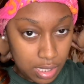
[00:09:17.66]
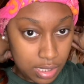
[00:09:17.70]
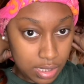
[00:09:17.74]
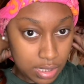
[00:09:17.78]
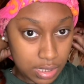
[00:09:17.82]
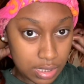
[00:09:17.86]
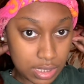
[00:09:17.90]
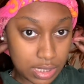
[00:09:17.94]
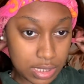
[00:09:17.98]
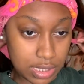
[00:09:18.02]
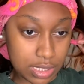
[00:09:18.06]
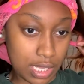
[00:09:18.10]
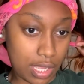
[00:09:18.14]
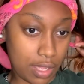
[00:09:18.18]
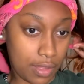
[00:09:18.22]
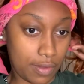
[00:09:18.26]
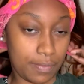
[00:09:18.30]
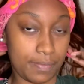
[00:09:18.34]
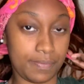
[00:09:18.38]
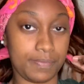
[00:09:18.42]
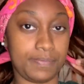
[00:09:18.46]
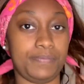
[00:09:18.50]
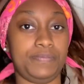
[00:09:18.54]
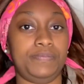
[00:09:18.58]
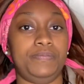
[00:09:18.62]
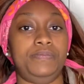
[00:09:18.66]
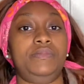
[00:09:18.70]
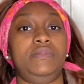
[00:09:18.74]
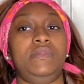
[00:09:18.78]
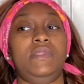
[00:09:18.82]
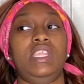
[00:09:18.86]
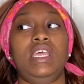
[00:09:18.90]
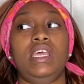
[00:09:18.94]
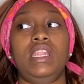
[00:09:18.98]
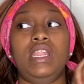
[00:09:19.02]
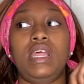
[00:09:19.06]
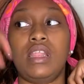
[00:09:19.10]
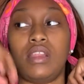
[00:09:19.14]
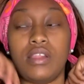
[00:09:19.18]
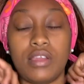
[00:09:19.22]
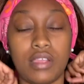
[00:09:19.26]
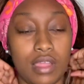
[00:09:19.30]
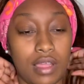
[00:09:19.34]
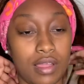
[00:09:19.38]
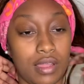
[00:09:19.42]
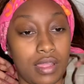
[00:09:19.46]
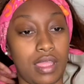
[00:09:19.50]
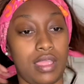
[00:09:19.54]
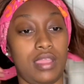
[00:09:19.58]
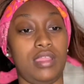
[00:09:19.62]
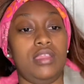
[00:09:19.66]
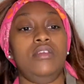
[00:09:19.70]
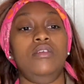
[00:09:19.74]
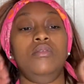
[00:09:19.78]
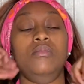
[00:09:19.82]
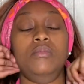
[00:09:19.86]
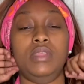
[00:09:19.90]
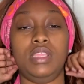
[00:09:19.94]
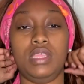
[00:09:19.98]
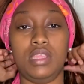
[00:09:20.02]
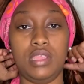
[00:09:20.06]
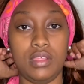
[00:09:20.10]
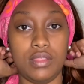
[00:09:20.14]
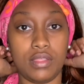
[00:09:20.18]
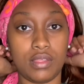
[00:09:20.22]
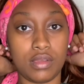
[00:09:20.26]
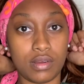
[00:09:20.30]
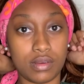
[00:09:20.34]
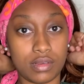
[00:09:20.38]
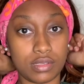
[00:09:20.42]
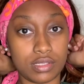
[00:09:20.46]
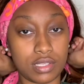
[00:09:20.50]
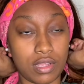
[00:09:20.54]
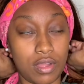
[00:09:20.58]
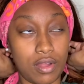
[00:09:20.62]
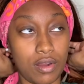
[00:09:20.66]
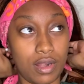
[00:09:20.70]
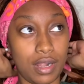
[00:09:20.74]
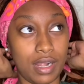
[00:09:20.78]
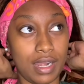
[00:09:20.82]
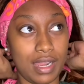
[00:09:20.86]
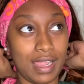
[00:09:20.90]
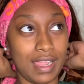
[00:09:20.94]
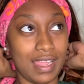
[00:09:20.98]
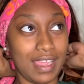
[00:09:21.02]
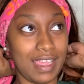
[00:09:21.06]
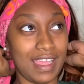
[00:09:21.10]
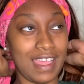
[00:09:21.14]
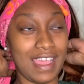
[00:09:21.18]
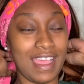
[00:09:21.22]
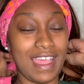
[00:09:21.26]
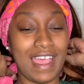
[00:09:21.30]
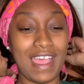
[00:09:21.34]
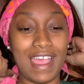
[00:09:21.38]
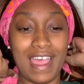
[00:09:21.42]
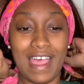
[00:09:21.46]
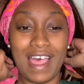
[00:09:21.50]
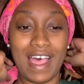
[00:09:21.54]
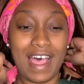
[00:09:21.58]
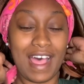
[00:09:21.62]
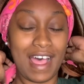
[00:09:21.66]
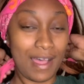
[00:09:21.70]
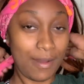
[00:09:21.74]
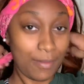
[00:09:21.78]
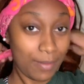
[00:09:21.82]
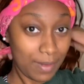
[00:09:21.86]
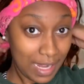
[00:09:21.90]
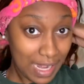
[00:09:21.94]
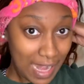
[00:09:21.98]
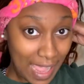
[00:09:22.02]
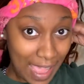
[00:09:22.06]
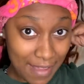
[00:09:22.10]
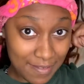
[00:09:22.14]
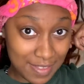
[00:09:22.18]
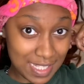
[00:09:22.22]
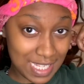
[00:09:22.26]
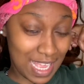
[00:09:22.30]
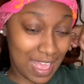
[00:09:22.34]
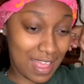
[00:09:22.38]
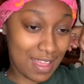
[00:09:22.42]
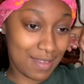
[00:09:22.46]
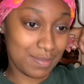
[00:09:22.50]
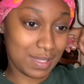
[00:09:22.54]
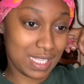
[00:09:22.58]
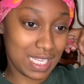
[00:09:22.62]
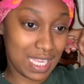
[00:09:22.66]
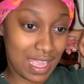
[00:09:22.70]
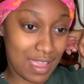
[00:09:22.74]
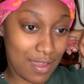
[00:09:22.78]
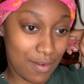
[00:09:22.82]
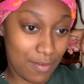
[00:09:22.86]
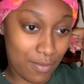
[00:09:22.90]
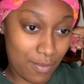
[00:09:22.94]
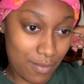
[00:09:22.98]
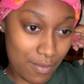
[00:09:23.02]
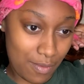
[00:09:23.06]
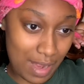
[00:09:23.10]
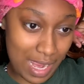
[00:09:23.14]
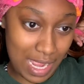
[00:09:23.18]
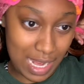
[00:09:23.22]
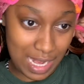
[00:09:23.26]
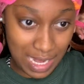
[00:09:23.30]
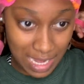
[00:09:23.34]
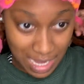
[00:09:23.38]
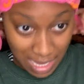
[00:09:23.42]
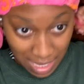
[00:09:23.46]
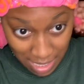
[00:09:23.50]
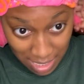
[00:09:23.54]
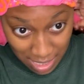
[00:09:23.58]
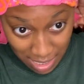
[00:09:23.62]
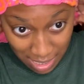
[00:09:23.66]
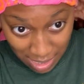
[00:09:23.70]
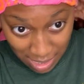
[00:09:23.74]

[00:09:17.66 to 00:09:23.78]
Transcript: So, and I know y'all can't hear me either, sorry. I wouldn't have time to get ready